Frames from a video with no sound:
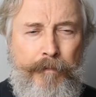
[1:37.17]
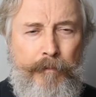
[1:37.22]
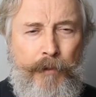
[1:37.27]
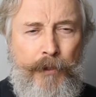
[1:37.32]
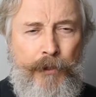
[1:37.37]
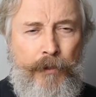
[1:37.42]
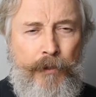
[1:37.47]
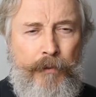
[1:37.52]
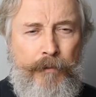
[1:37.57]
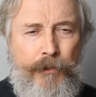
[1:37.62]

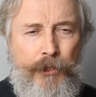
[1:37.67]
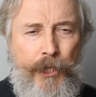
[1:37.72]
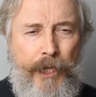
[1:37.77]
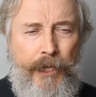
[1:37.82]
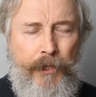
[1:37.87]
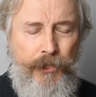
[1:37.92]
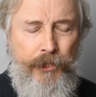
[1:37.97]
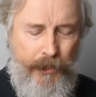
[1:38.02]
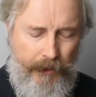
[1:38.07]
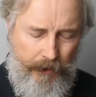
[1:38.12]
then you're
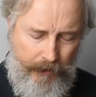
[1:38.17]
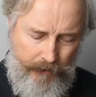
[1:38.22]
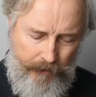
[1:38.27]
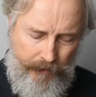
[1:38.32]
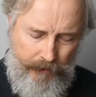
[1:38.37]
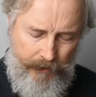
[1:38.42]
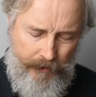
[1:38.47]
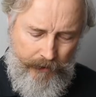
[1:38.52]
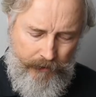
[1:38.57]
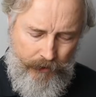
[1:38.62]
changing
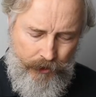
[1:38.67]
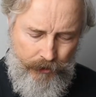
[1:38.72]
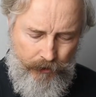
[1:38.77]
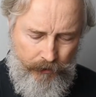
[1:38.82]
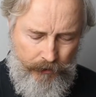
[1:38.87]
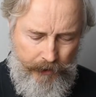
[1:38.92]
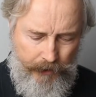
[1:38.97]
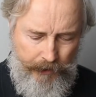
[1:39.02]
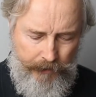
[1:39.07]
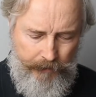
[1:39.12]
the
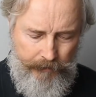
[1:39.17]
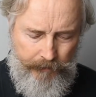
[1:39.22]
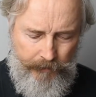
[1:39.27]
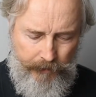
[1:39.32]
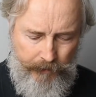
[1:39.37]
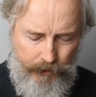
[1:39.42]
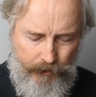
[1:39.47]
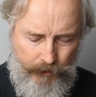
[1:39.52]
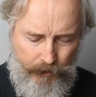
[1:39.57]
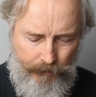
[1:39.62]
story and
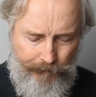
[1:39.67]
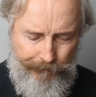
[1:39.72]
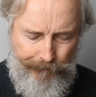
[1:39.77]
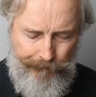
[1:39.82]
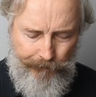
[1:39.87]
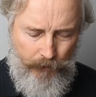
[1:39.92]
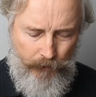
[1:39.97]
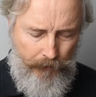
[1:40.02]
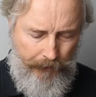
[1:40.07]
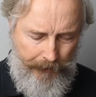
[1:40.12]
it's
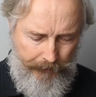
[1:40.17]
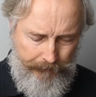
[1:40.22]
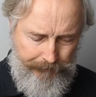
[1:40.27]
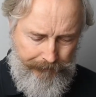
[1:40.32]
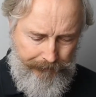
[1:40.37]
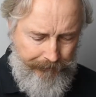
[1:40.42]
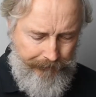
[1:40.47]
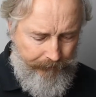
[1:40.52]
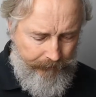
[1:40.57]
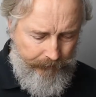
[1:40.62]
flowing.
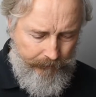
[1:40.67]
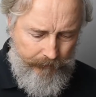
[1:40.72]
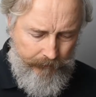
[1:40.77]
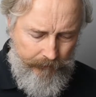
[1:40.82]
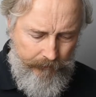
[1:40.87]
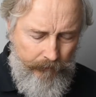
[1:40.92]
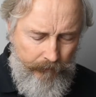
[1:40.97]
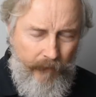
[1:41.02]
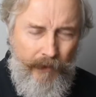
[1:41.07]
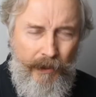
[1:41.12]

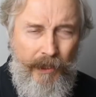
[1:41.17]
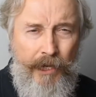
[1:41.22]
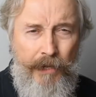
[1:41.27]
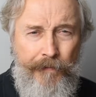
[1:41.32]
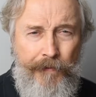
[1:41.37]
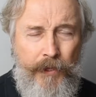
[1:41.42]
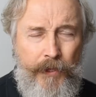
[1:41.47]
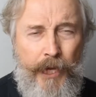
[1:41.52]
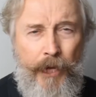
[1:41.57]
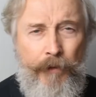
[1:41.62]
And
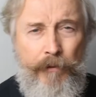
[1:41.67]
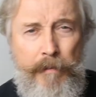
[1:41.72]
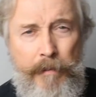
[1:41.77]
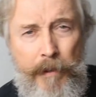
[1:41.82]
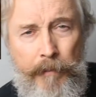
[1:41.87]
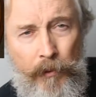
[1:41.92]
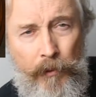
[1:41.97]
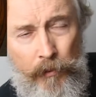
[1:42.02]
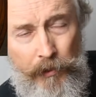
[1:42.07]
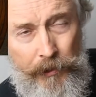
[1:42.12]
if you can't
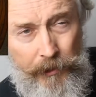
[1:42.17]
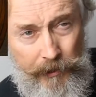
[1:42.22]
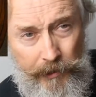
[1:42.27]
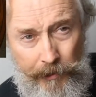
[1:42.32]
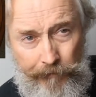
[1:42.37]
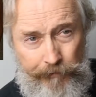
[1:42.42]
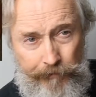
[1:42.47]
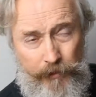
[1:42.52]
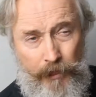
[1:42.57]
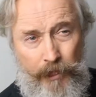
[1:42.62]
remember where you
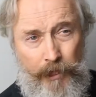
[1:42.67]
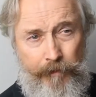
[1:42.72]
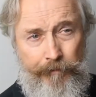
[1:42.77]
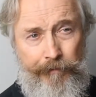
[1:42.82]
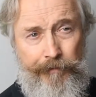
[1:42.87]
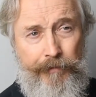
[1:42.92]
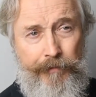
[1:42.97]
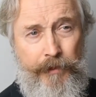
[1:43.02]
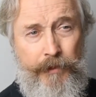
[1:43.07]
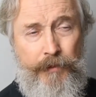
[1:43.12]
left
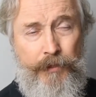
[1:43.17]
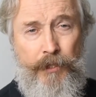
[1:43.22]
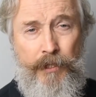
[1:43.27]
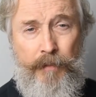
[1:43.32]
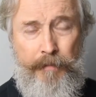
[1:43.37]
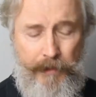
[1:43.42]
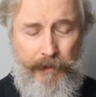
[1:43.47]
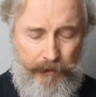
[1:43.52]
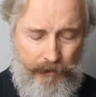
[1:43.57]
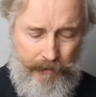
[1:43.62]
off, it's
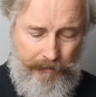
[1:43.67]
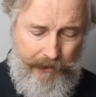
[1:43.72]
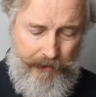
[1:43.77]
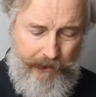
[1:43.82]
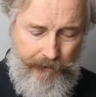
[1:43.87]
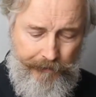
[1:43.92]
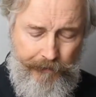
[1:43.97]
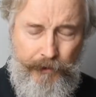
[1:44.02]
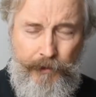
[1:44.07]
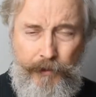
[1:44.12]
going to be a little bit
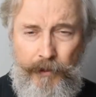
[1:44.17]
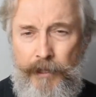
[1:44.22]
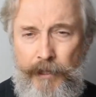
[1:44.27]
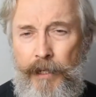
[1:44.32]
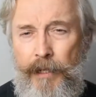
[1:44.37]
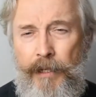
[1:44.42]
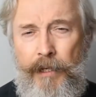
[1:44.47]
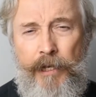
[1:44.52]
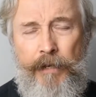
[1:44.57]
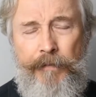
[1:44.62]
difficult.
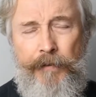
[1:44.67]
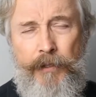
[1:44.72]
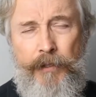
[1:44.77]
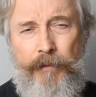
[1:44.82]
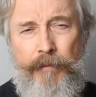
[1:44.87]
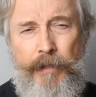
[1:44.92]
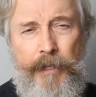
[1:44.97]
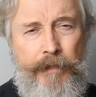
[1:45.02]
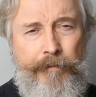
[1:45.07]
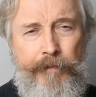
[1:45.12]
If you
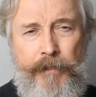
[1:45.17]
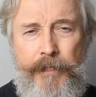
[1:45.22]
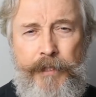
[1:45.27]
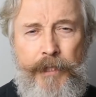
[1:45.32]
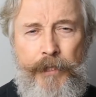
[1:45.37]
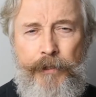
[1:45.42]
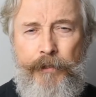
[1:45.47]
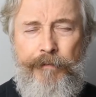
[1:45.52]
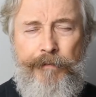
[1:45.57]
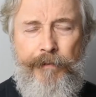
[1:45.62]
don't write every
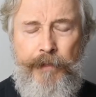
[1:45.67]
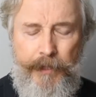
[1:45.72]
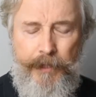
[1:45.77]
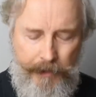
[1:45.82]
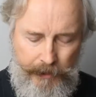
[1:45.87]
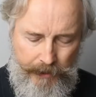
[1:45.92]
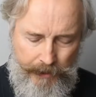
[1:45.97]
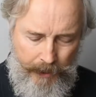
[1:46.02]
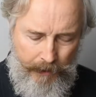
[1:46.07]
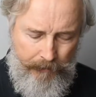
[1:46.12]
day, you'll
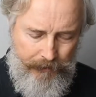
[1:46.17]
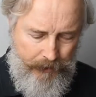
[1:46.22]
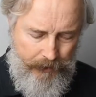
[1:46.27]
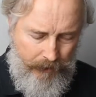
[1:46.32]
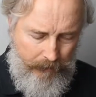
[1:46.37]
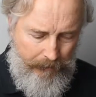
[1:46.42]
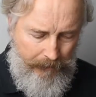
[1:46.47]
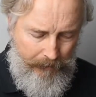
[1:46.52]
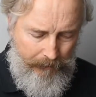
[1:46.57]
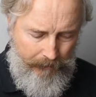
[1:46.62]
forget the names
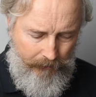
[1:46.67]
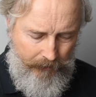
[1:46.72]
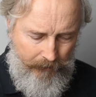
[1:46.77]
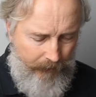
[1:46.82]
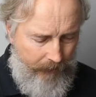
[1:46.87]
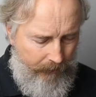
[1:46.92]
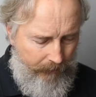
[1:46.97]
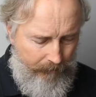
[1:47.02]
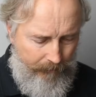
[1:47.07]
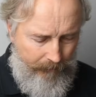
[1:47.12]
of the people
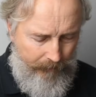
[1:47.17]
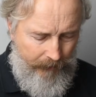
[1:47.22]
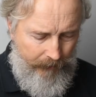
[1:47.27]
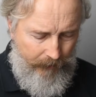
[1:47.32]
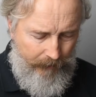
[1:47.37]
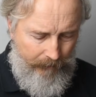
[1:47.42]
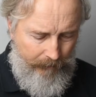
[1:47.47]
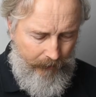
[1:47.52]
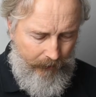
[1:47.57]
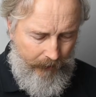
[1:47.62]
in the
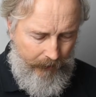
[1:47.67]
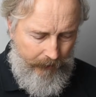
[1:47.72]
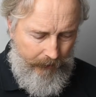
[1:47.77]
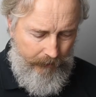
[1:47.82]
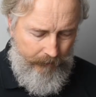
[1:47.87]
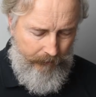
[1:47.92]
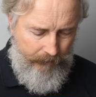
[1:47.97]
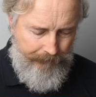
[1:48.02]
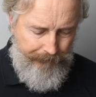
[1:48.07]
book.